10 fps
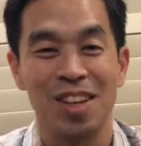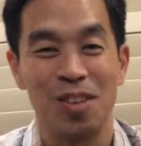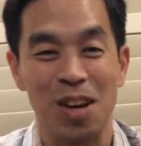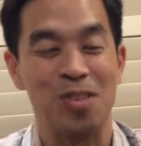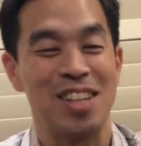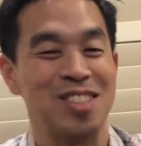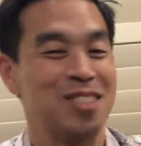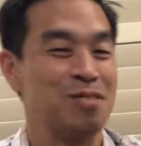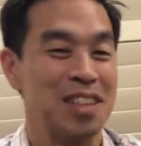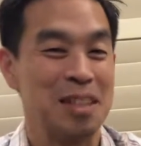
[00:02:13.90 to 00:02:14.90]
Great
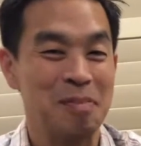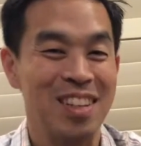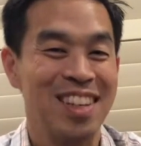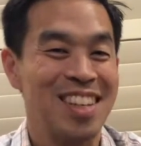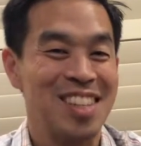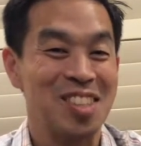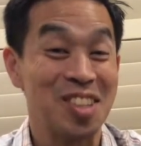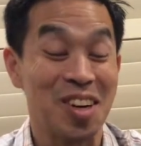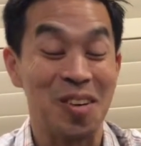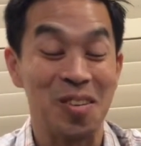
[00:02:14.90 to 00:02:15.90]
question, Philip.
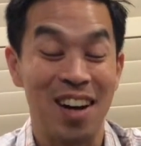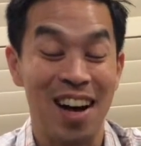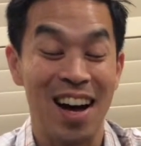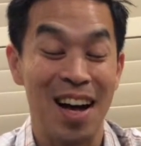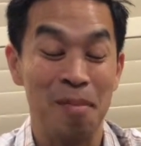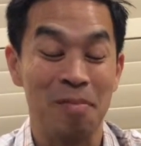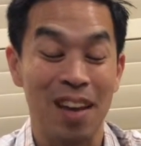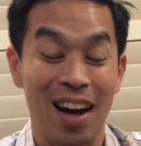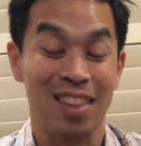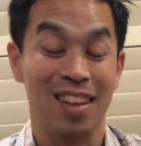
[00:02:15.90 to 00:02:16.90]
So
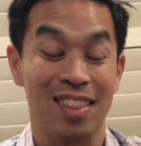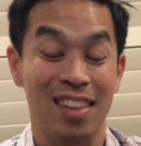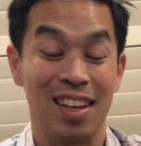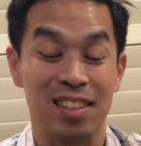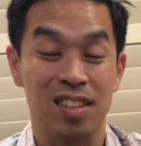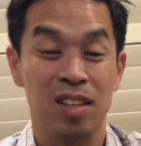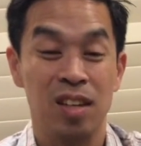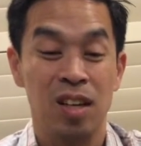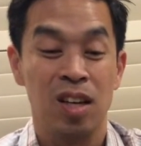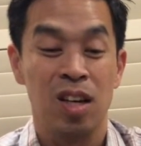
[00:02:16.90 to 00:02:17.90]
I think that,
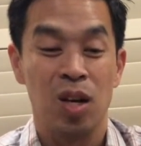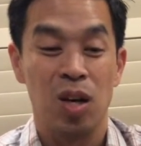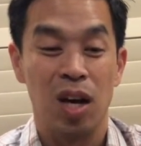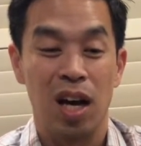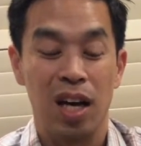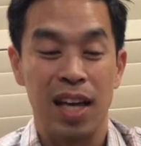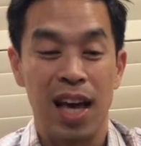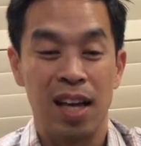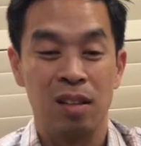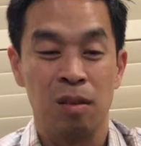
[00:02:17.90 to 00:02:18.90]

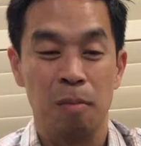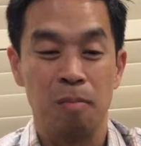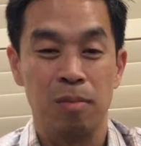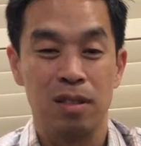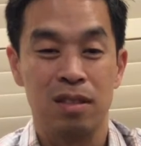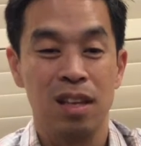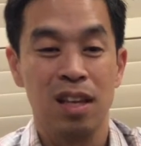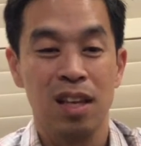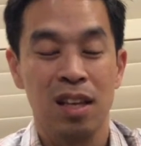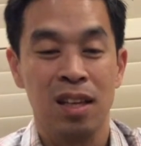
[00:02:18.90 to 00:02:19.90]
again,
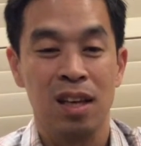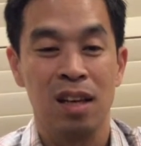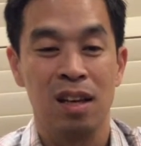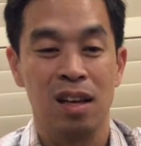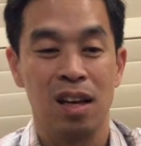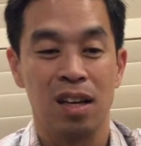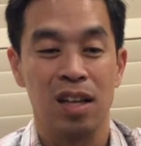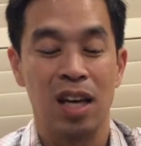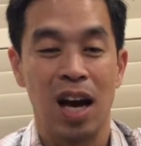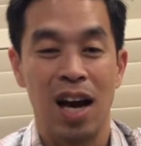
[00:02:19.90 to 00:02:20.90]
seeing
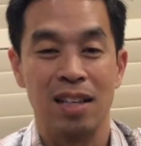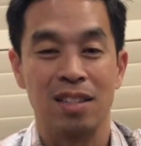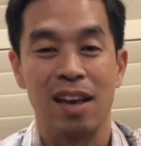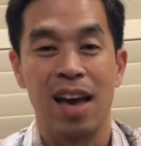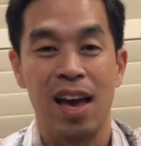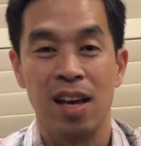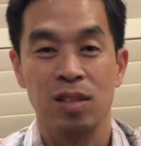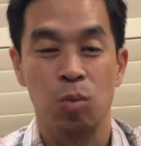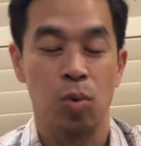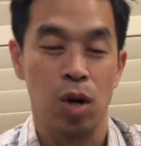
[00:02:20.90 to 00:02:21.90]
God's
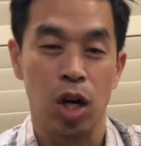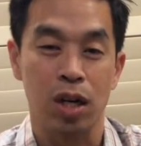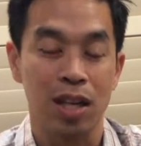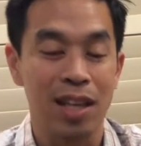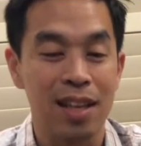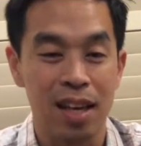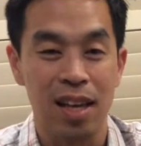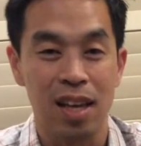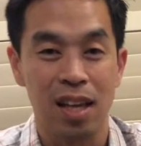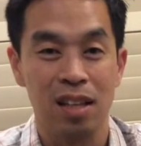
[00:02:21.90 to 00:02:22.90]
hand work
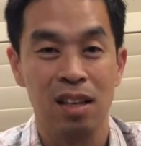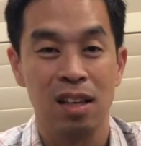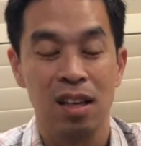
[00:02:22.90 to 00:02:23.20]
in